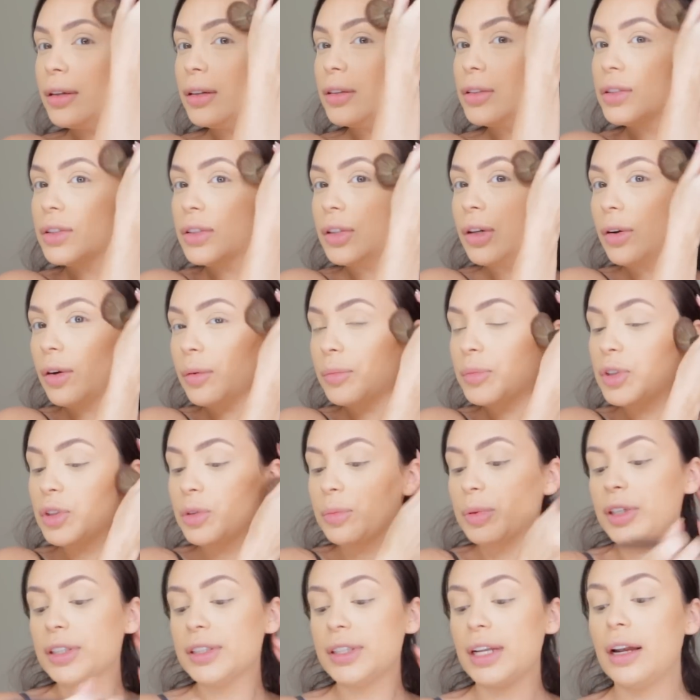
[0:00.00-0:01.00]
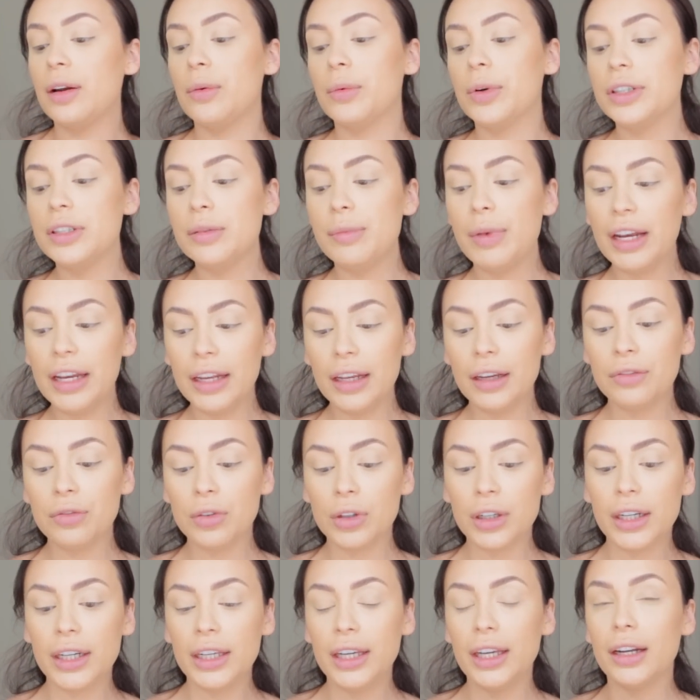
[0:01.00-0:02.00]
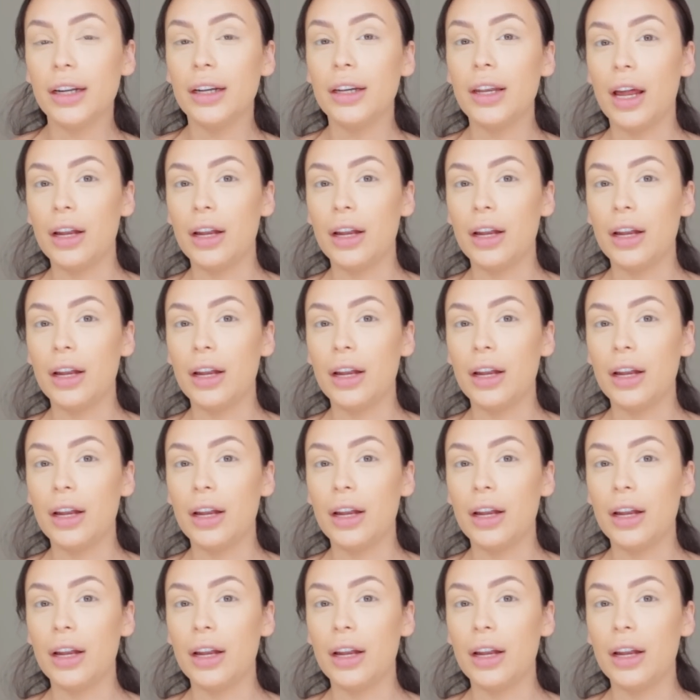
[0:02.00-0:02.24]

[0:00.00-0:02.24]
So I'm super excited. We're debating if we're gonna get a